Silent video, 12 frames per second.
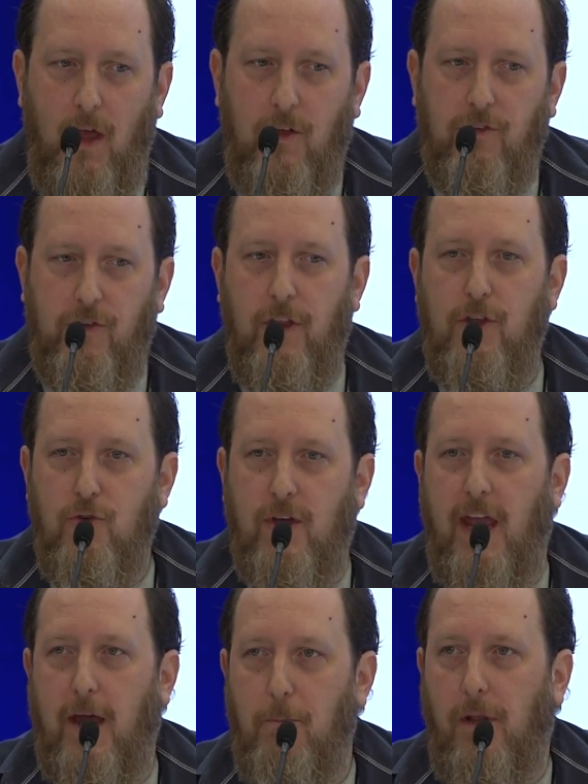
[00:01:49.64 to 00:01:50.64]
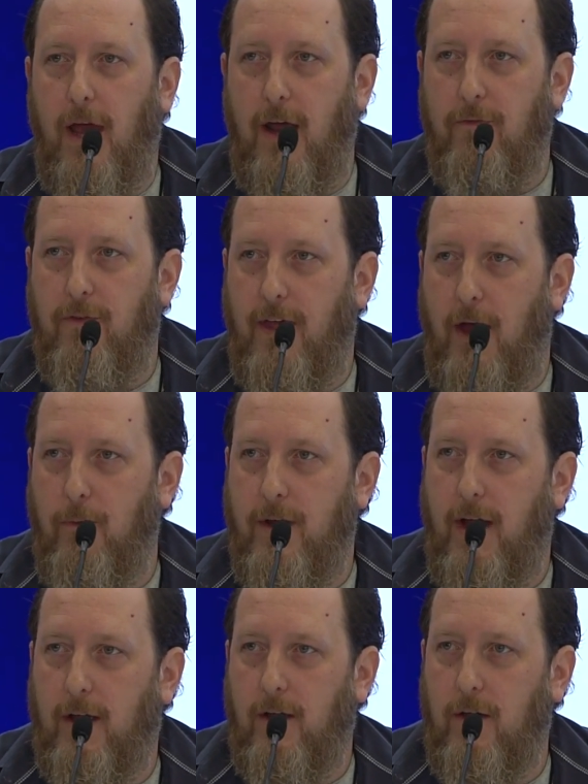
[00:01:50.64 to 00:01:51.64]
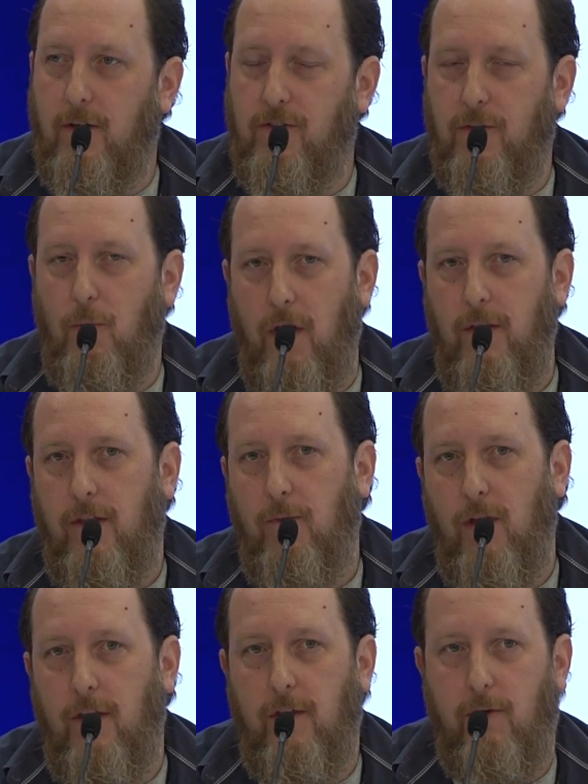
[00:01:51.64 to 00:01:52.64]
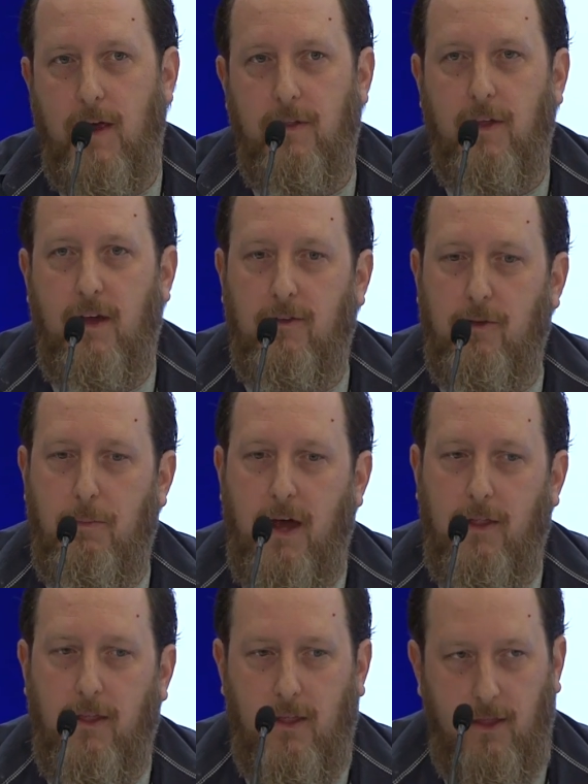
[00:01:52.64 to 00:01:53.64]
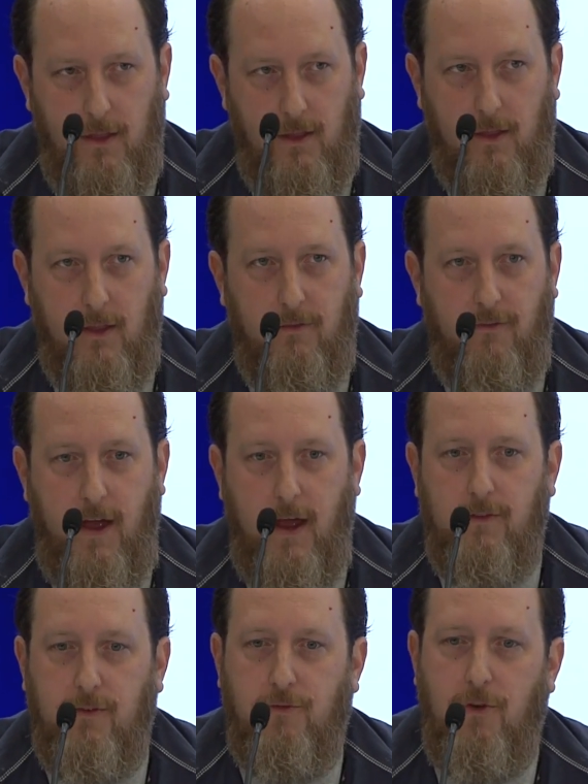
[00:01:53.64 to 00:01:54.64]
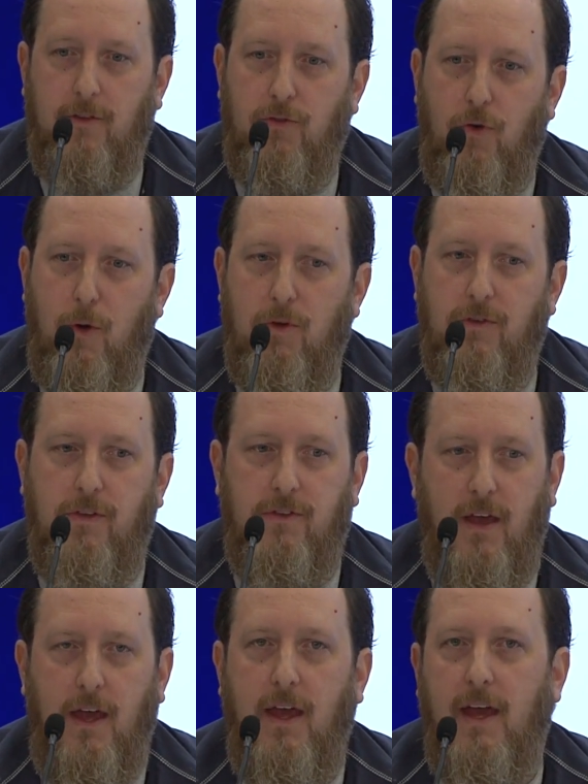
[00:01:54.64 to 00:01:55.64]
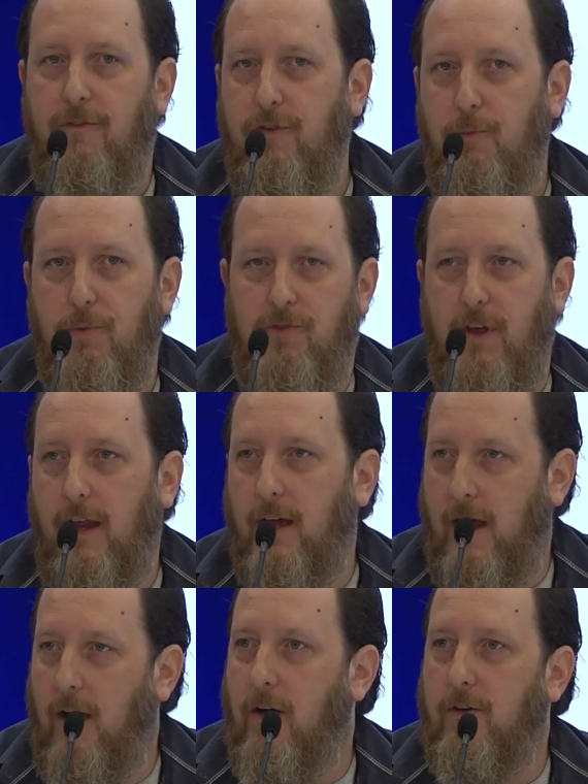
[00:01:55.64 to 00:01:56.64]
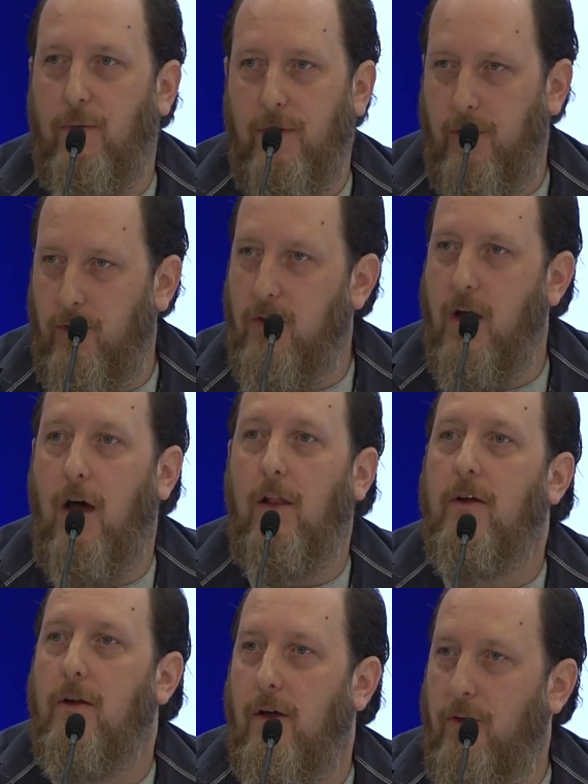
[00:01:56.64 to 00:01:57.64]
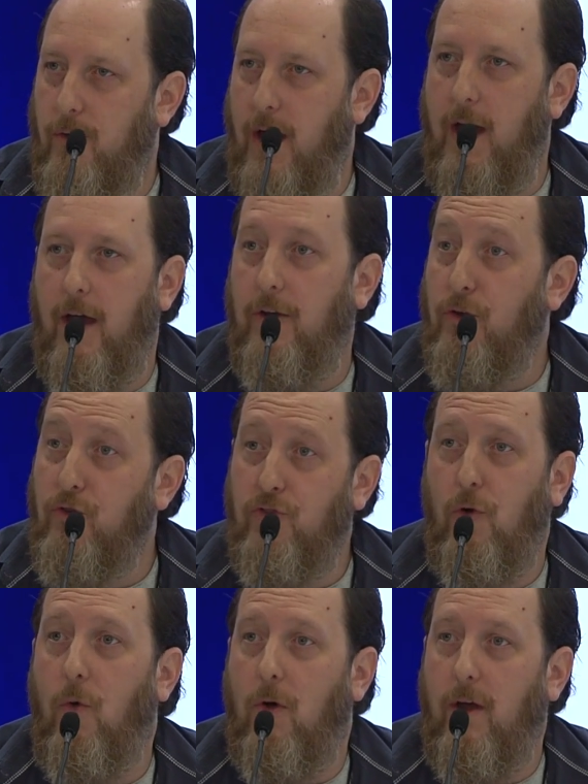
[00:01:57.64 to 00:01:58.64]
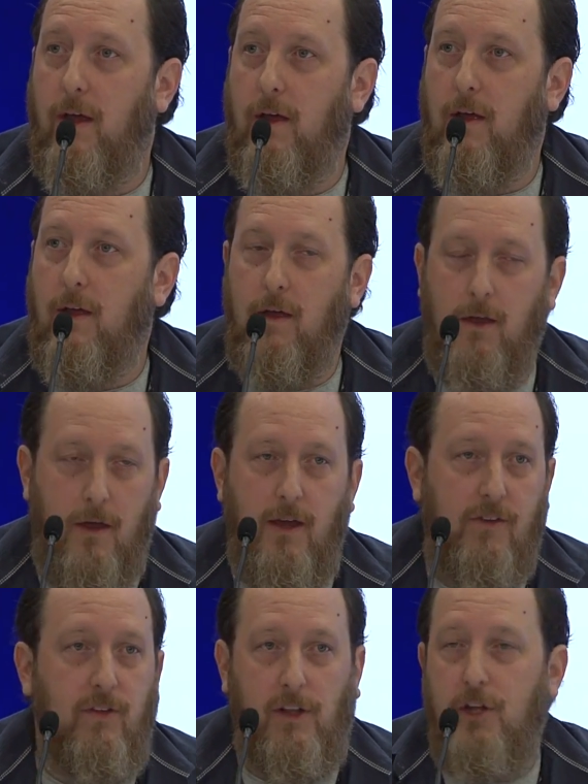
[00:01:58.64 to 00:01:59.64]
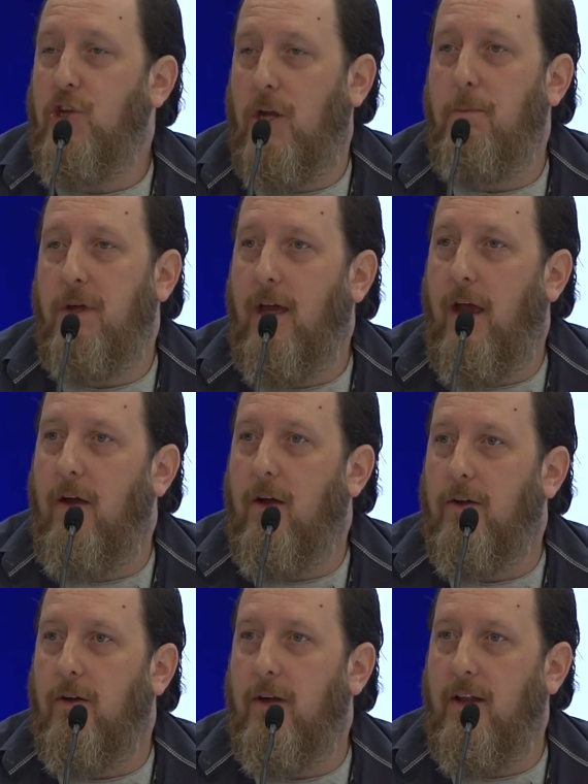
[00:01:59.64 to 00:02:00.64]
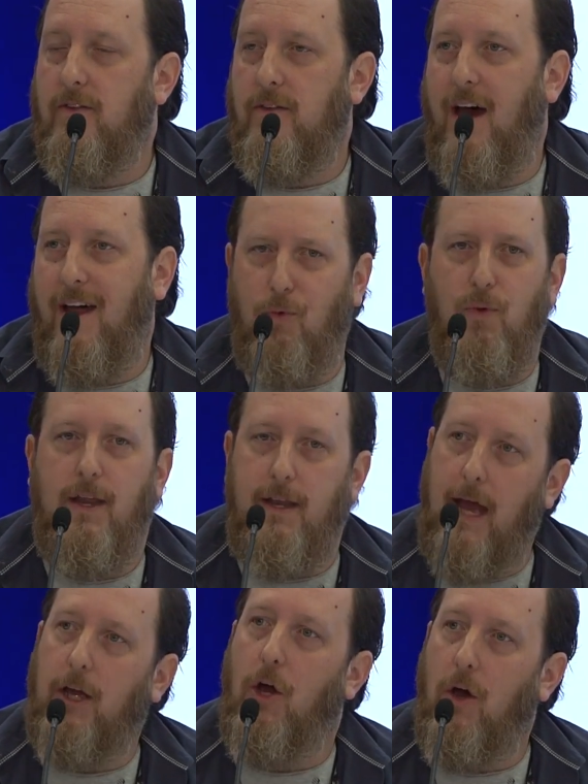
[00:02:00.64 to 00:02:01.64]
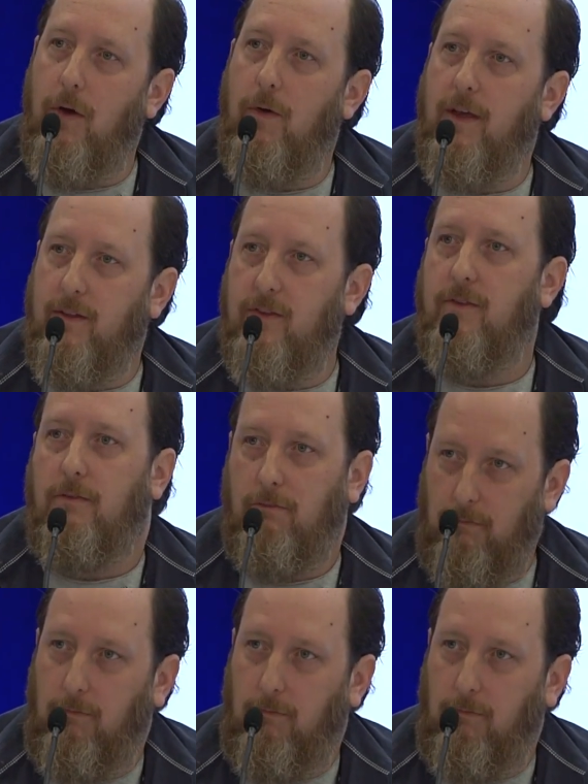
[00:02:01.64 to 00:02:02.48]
So that you can plan for that redeco. Because one of the great things about the fans of Transformers is if you present a character with a new color, a new head, a new story, it's a legitimate character and it's not a redeco. It's